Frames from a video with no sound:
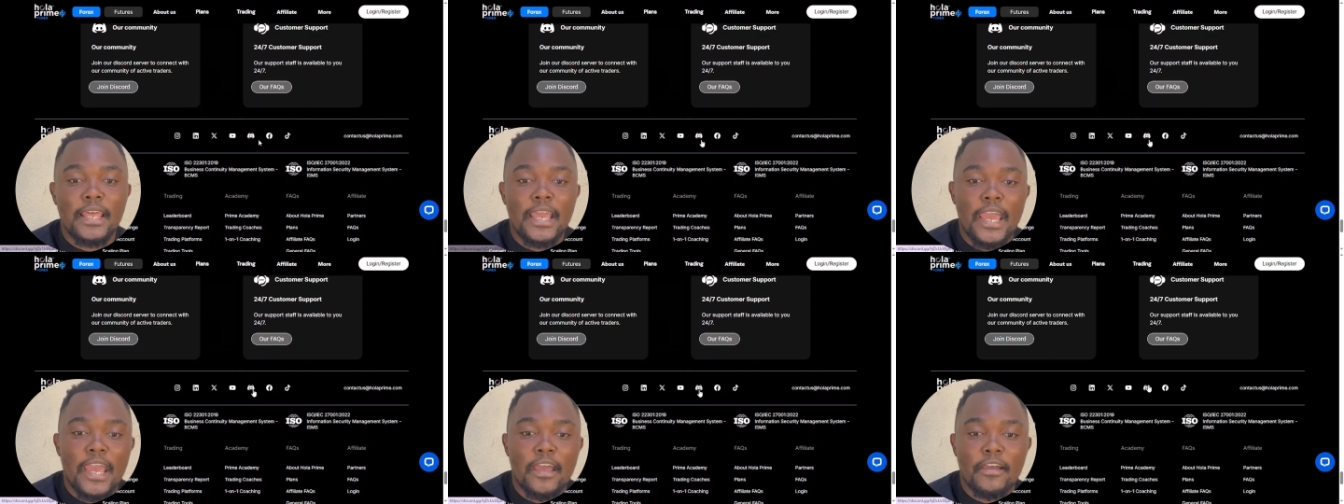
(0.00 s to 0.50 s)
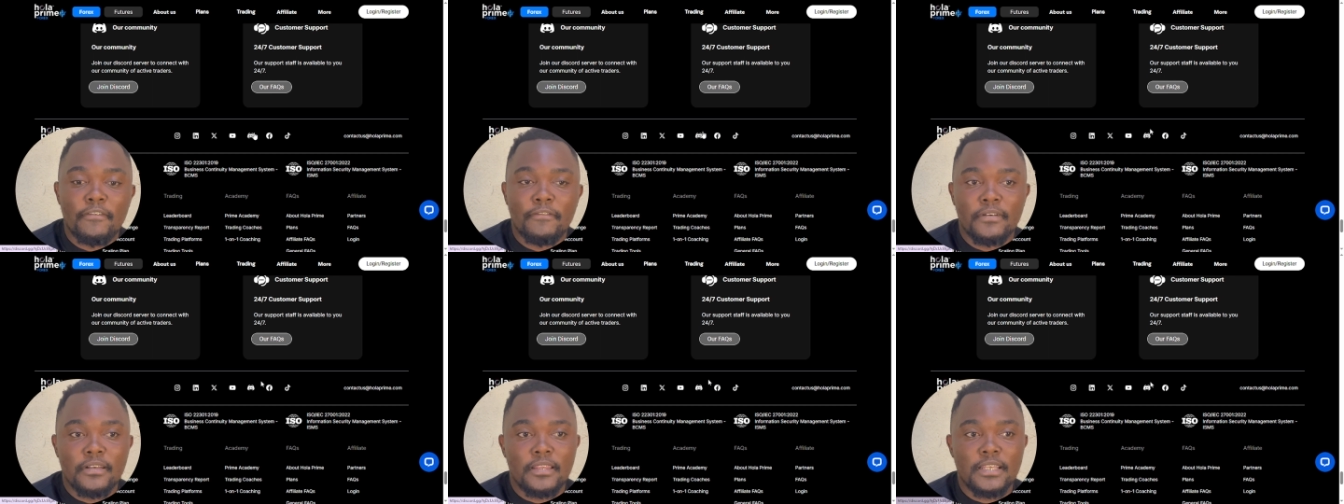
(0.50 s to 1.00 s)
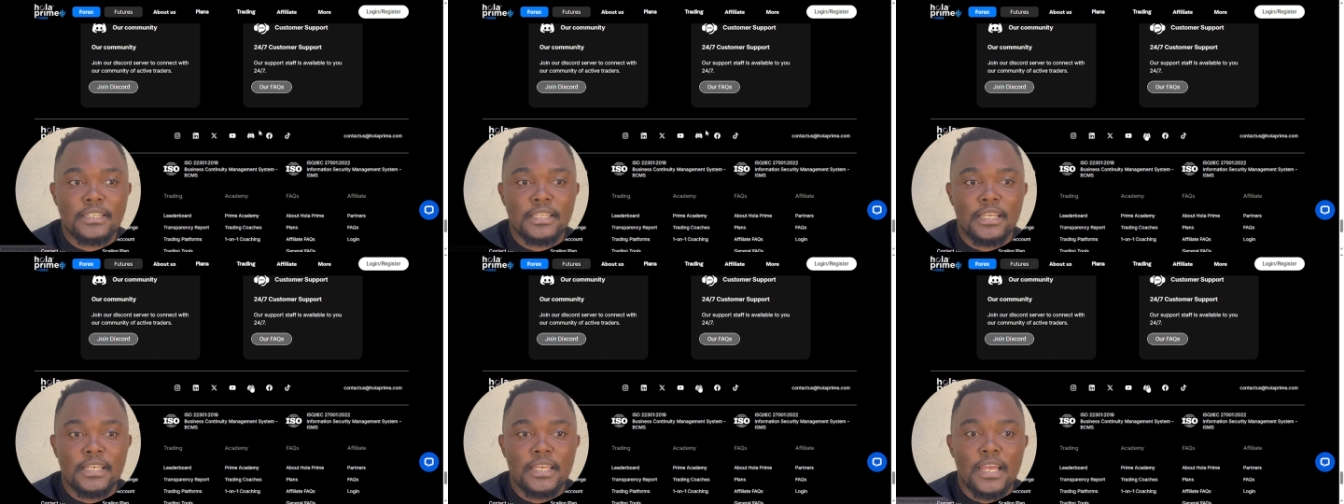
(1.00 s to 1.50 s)
they have
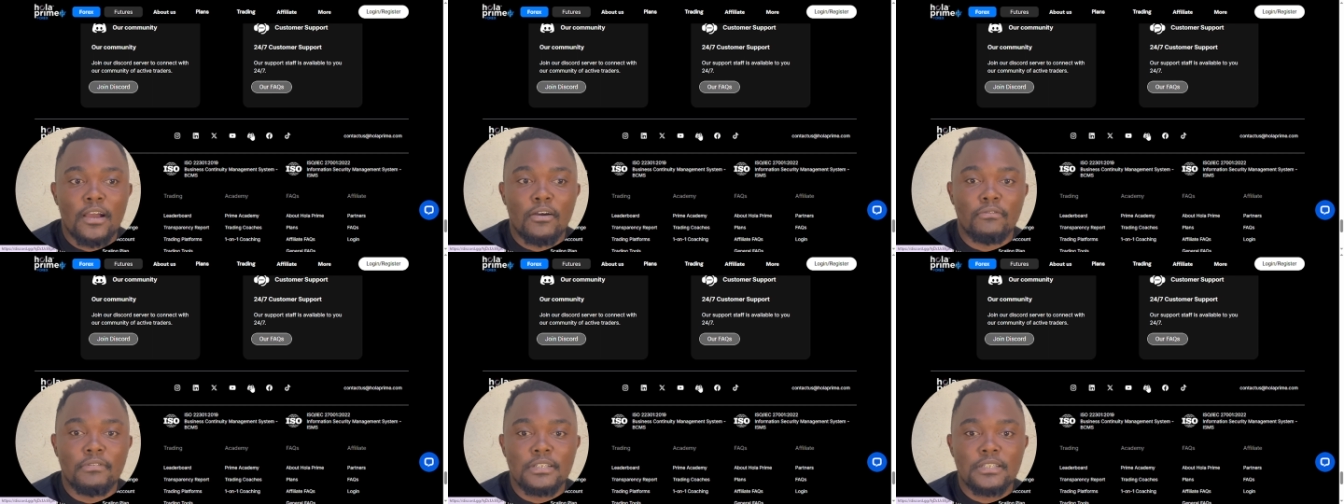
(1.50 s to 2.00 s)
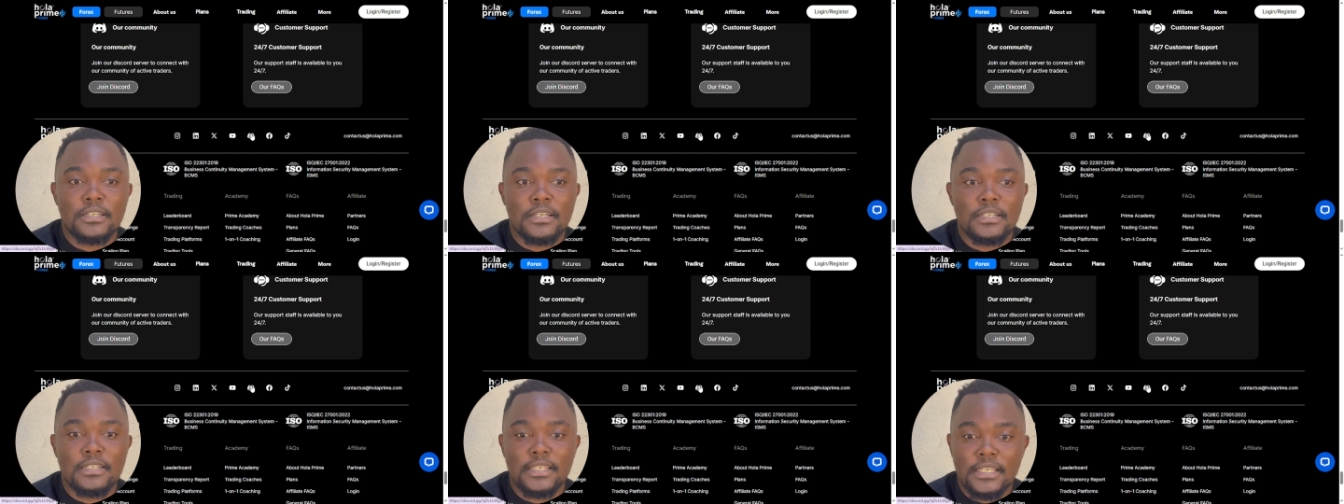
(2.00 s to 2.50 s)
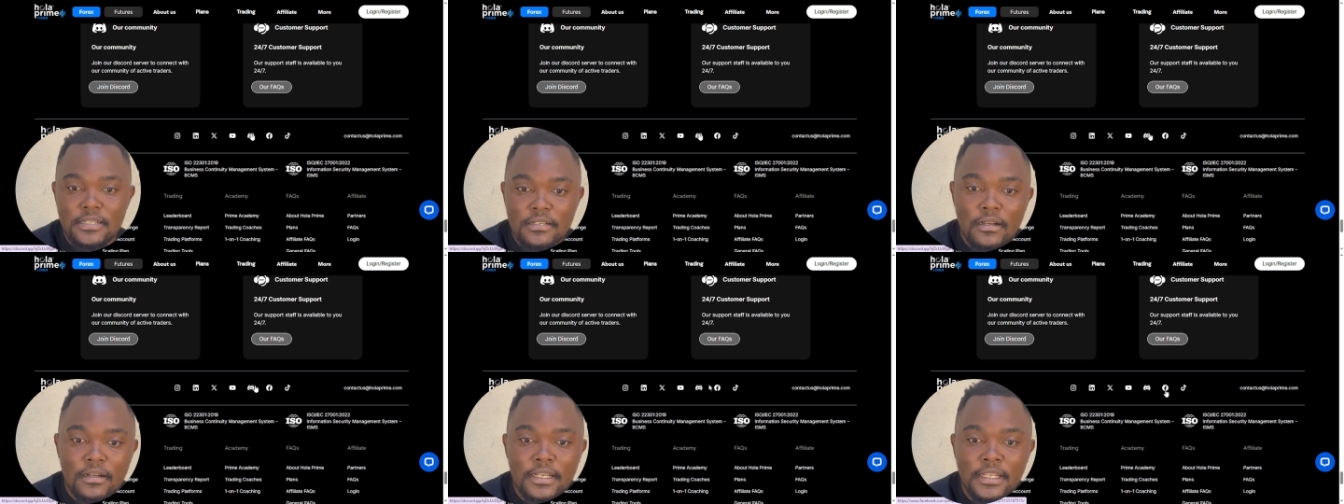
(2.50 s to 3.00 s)
this thing here, which is
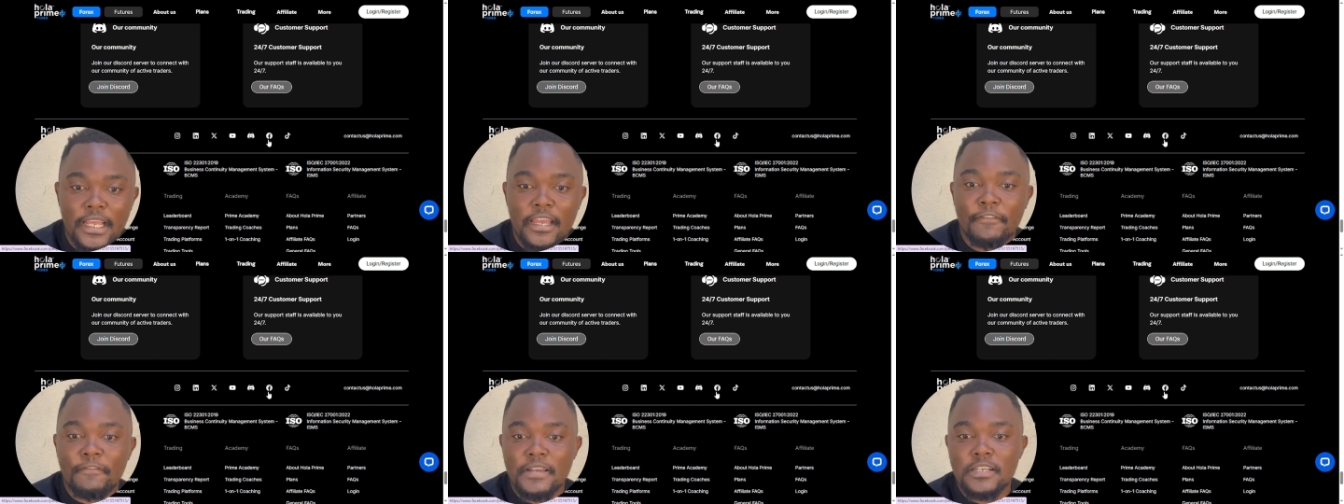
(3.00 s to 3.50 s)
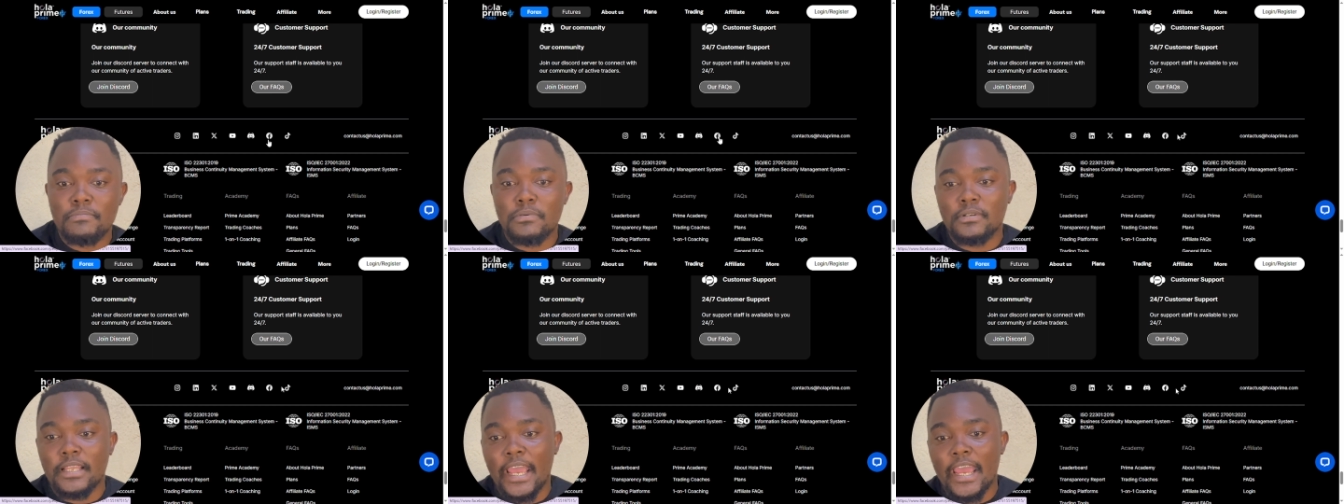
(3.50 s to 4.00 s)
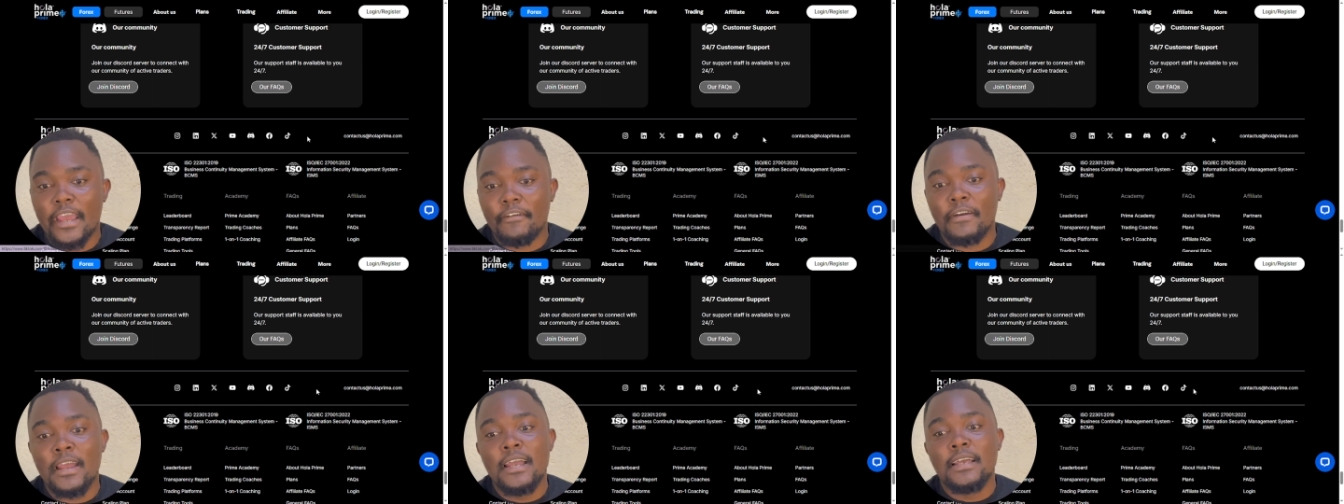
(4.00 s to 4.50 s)
Discord, they have Facebook, they
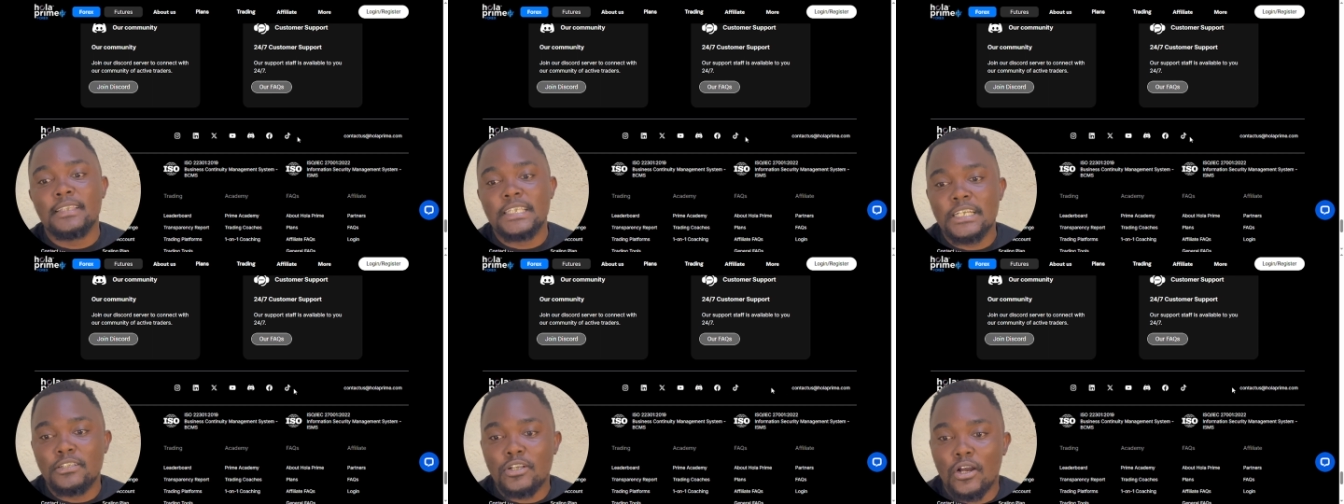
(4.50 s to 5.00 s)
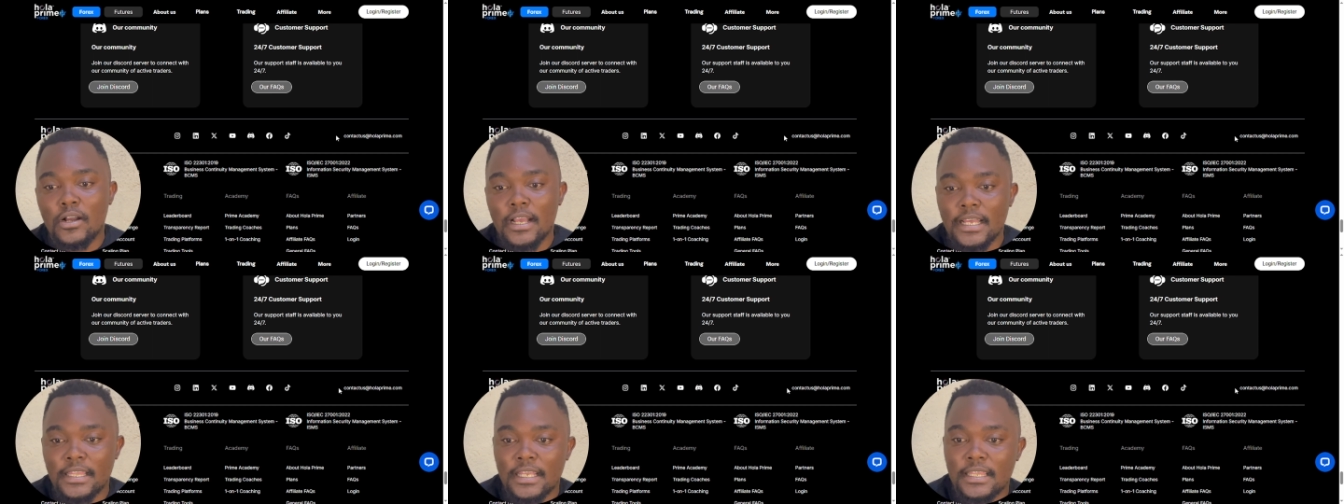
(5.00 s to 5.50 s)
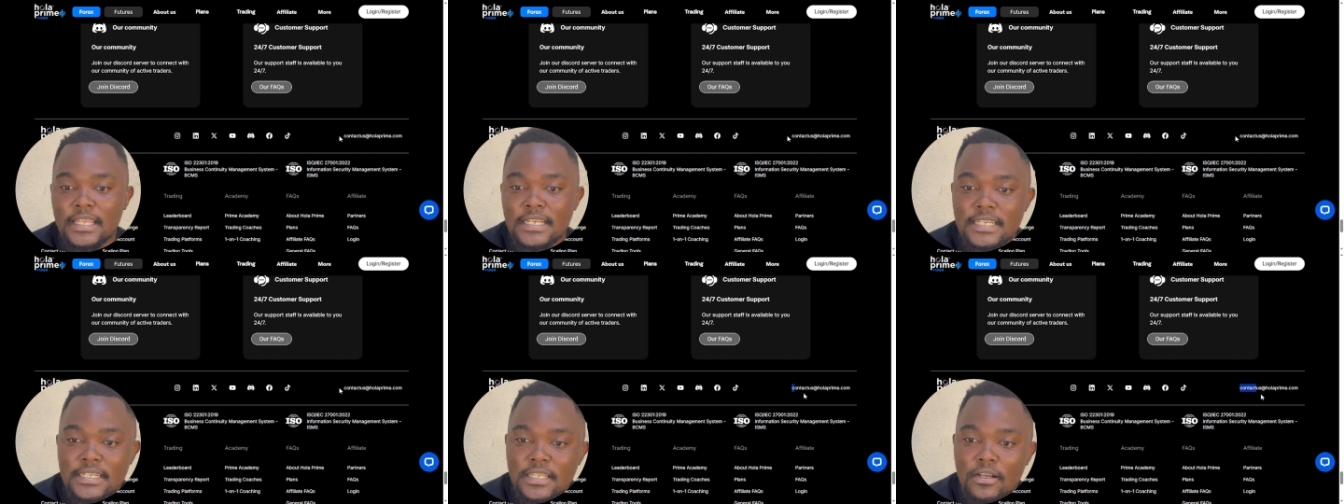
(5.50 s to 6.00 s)
have TikTok, and then
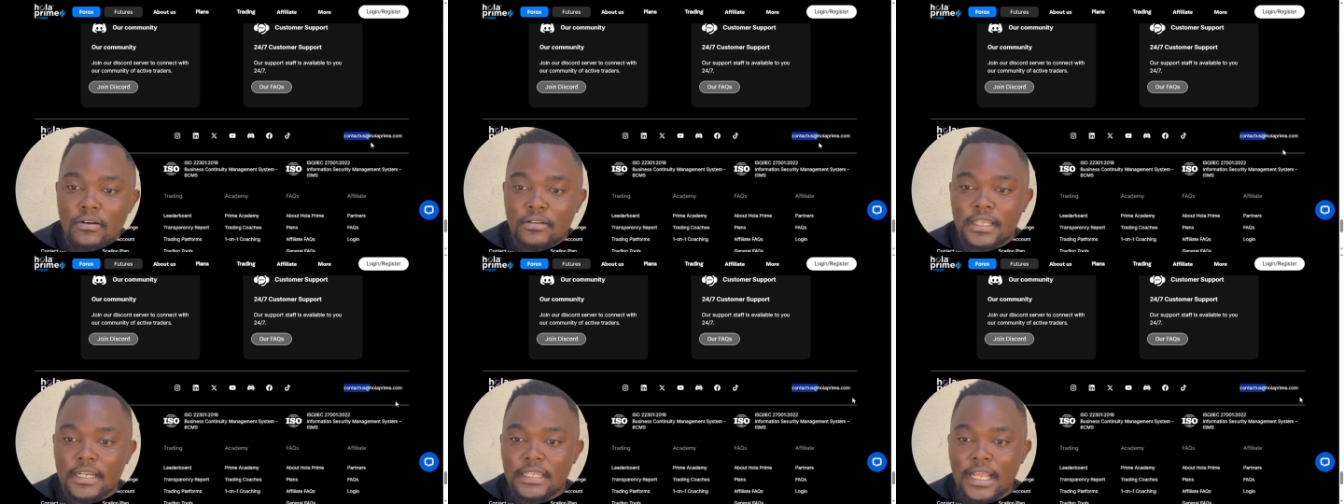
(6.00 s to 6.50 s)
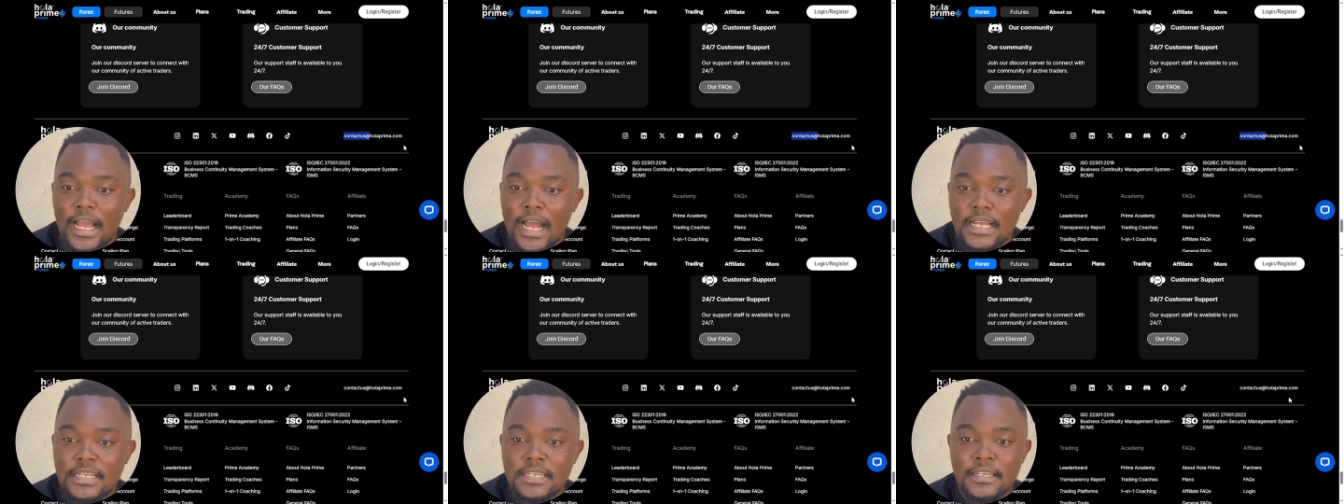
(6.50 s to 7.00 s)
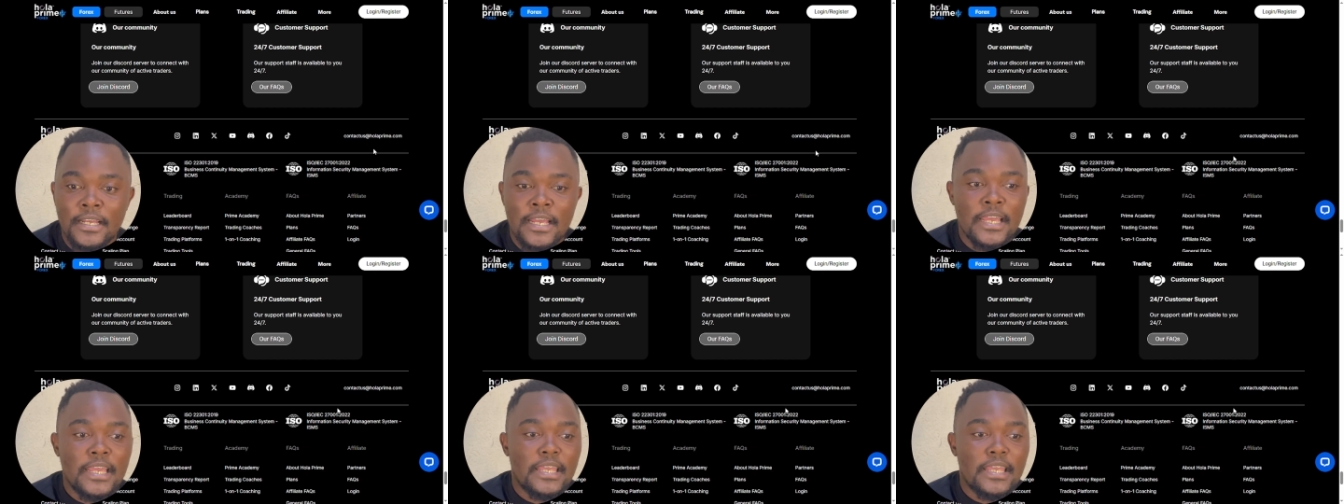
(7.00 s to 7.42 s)
this is the contact us